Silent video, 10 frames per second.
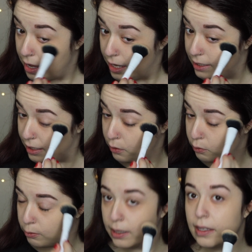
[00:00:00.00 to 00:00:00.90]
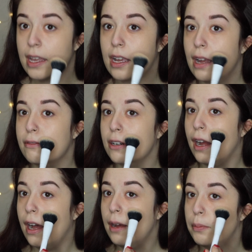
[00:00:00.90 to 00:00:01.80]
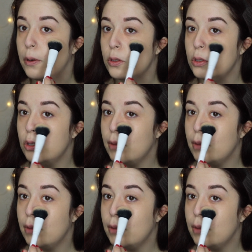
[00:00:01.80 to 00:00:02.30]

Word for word: it didn't really cover up too